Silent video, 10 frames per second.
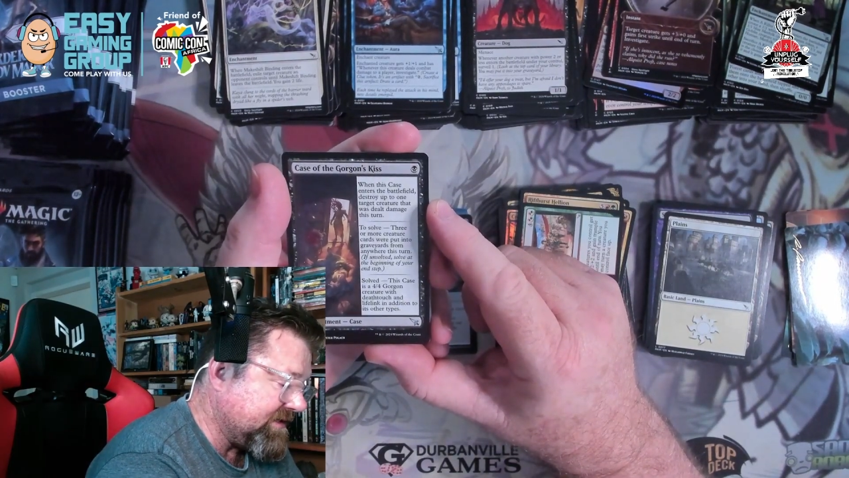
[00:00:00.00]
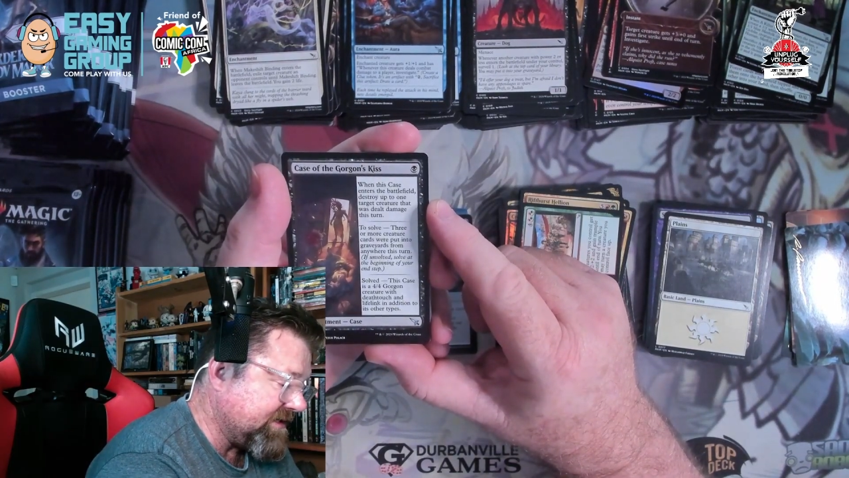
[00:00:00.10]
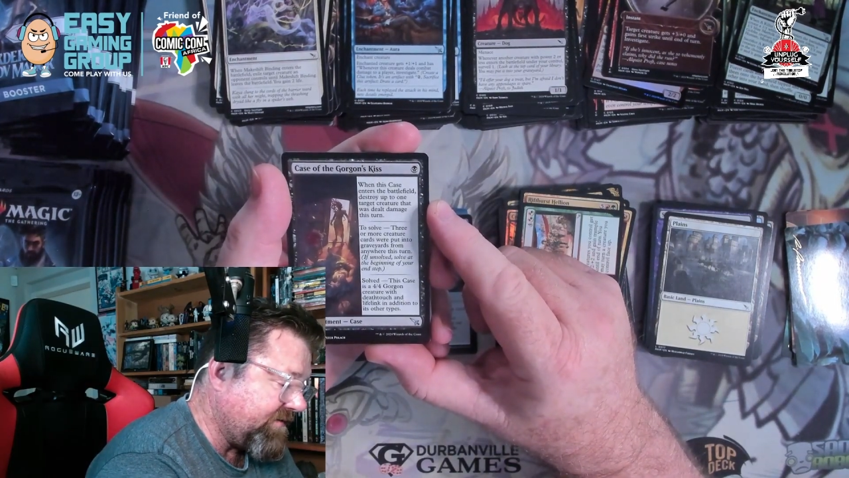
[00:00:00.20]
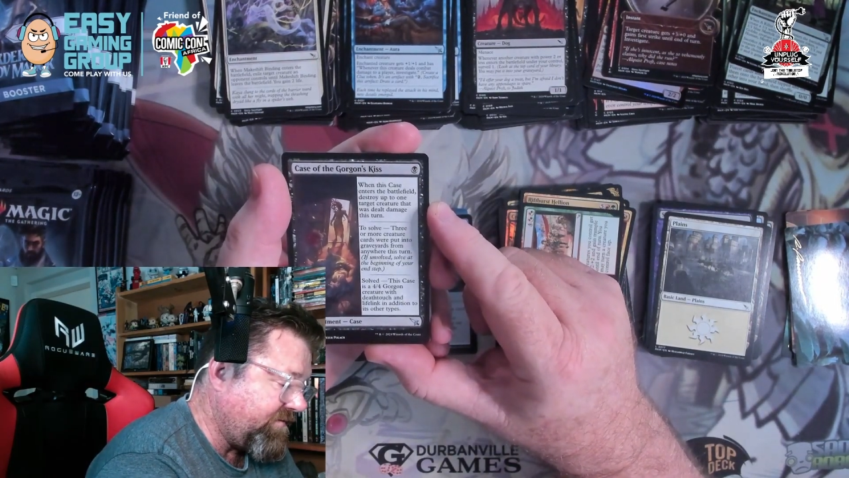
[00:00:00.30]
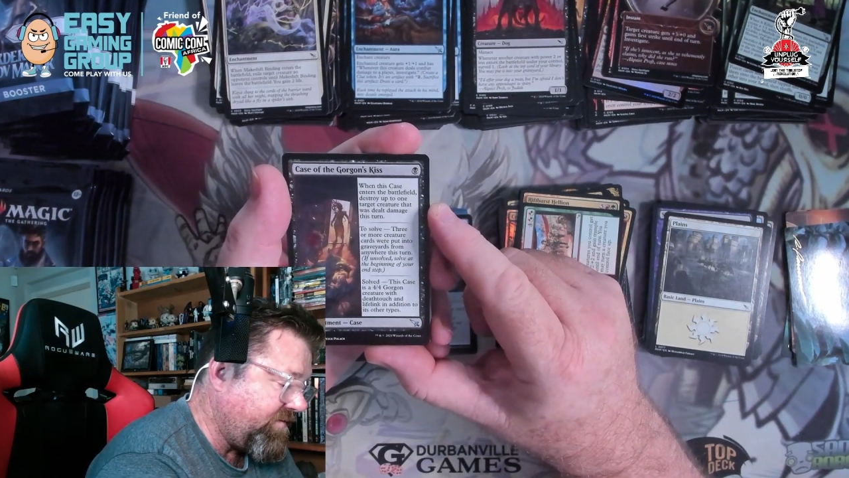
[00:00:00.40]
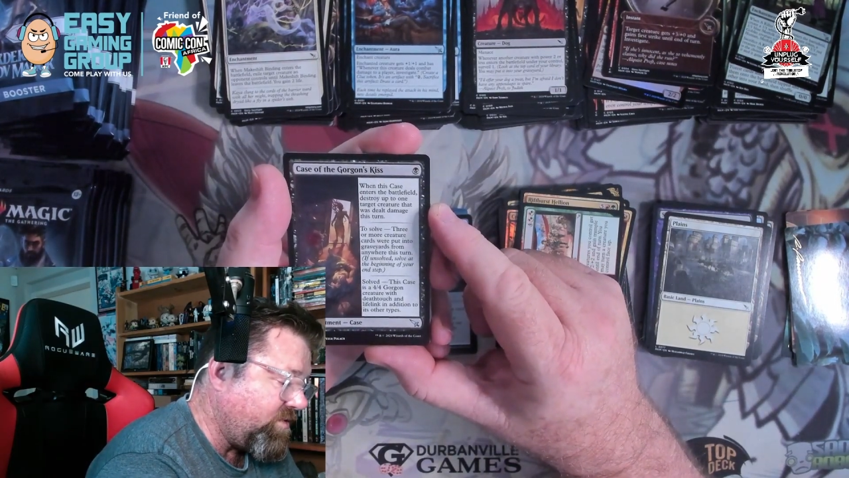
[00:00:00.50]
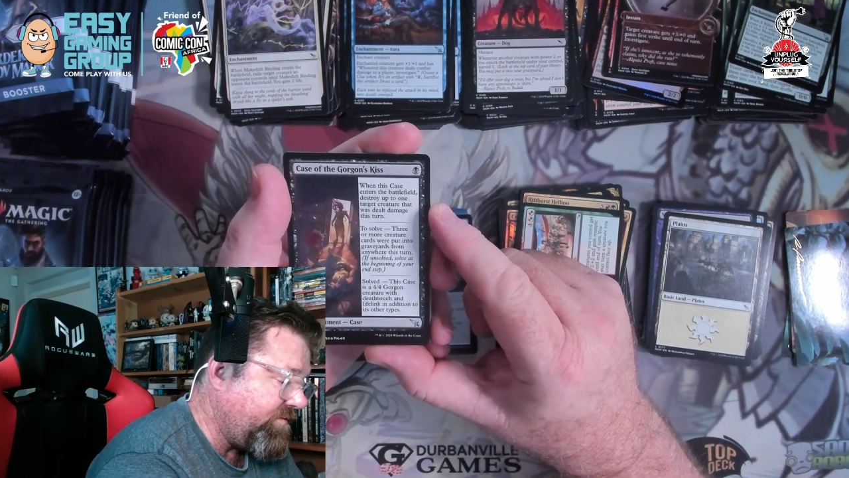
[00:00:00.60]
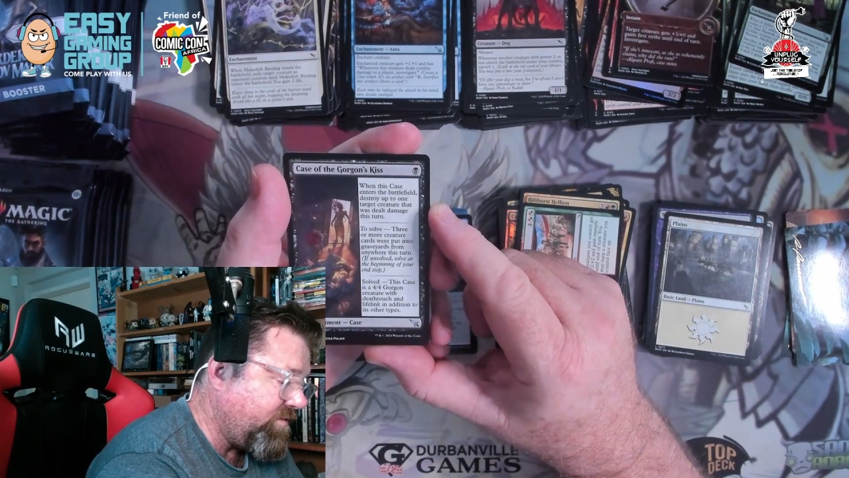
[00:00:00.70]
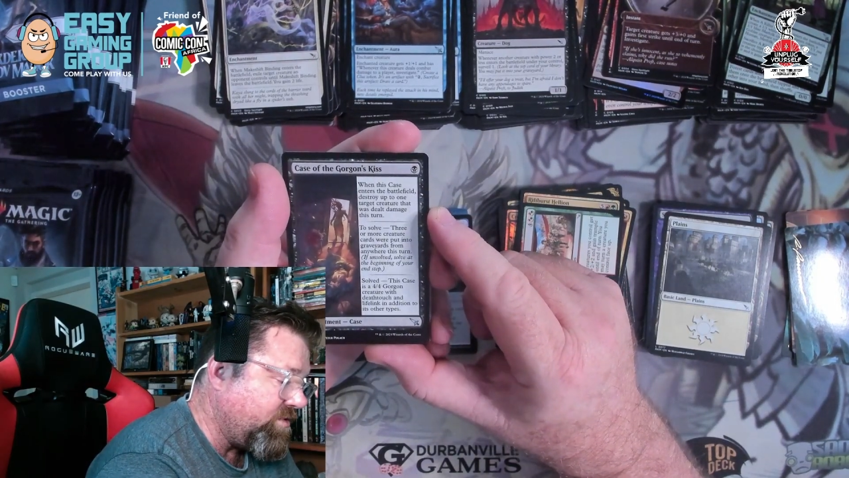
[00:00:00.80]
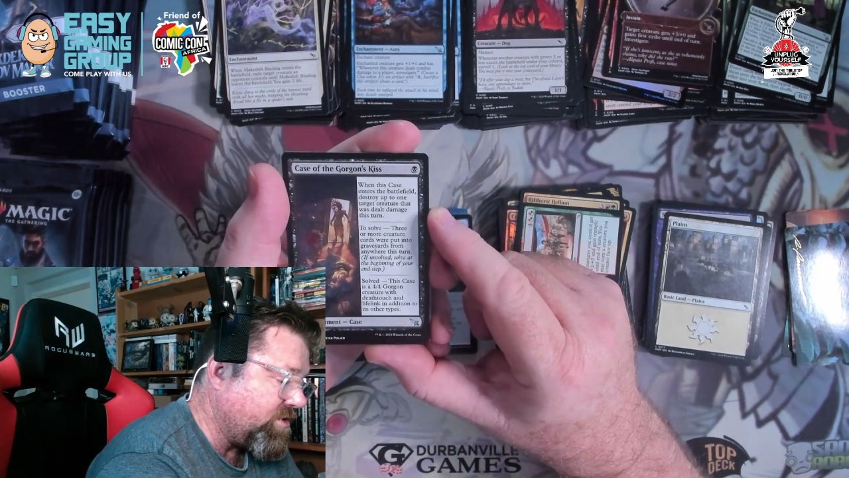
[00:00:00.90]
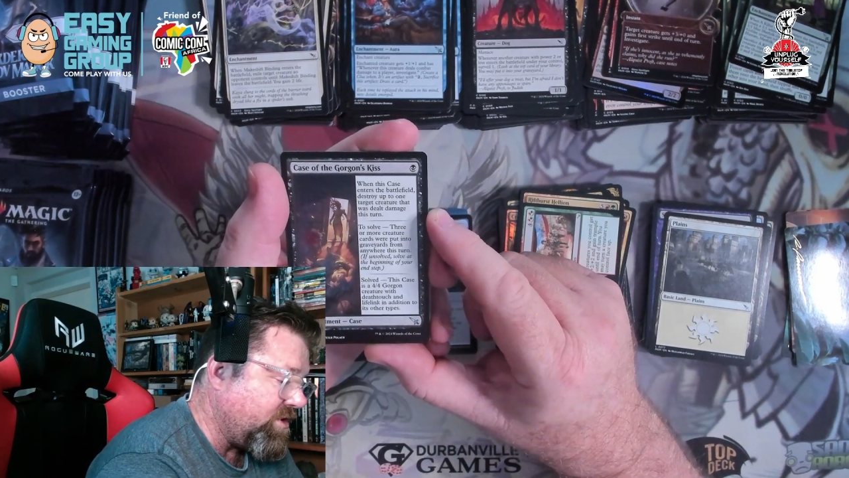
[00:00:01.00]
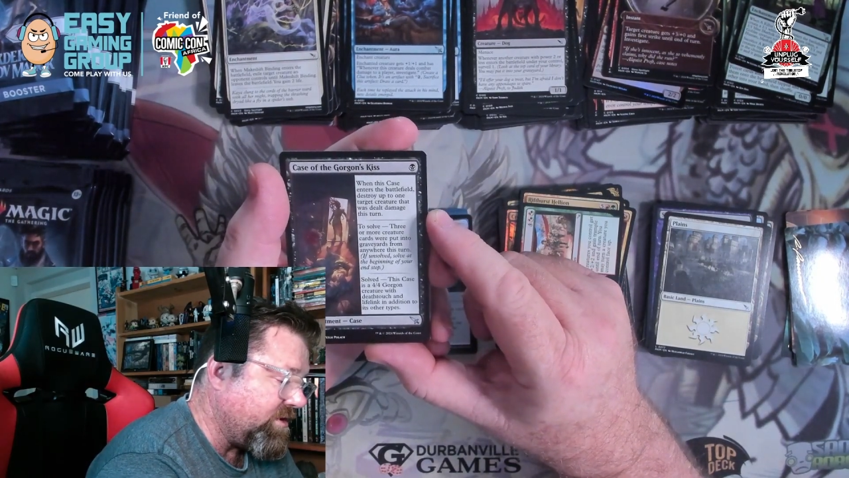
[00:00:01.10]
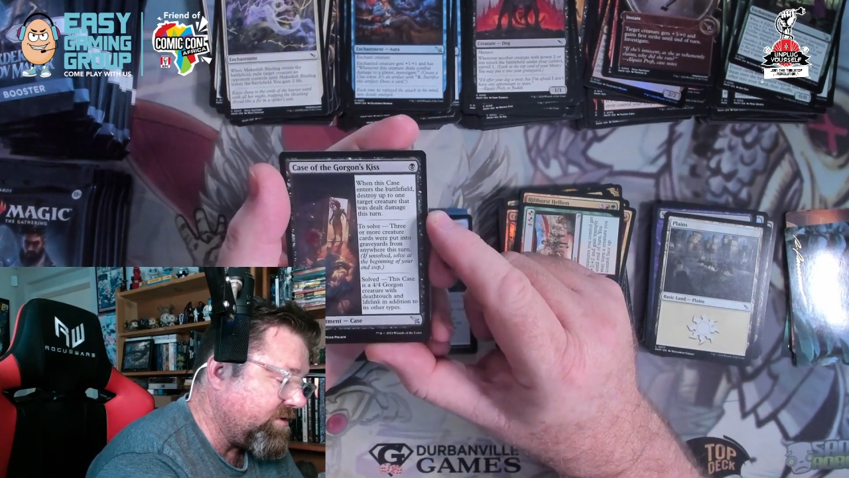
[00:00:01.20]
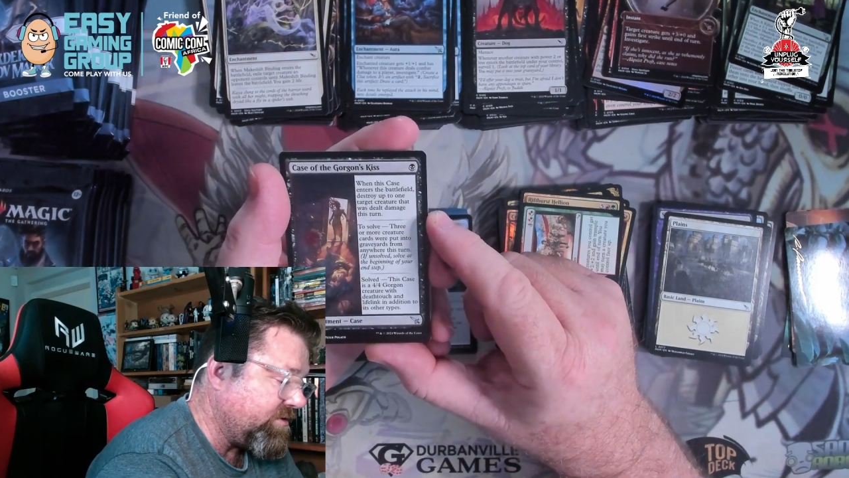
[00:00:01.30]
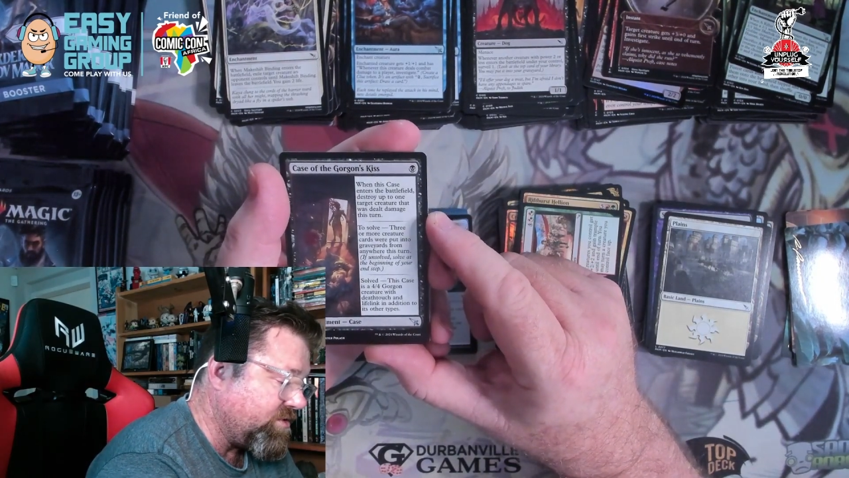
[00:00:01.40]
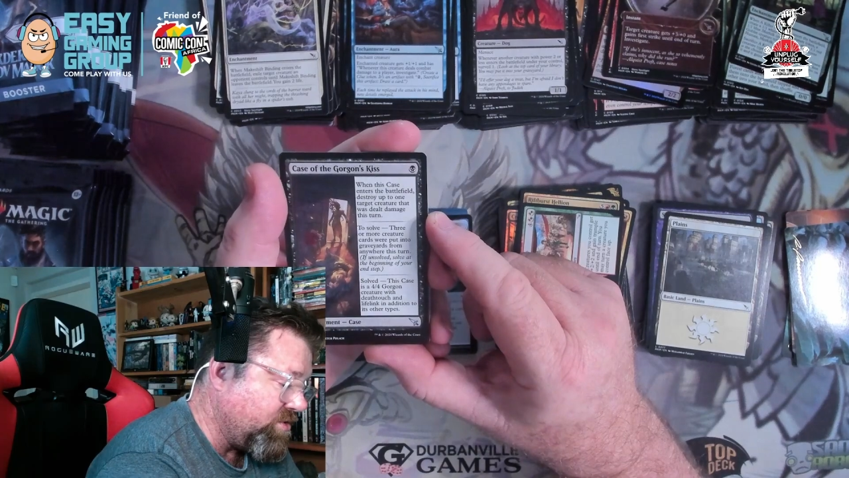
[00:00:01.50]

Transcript: is a 4/4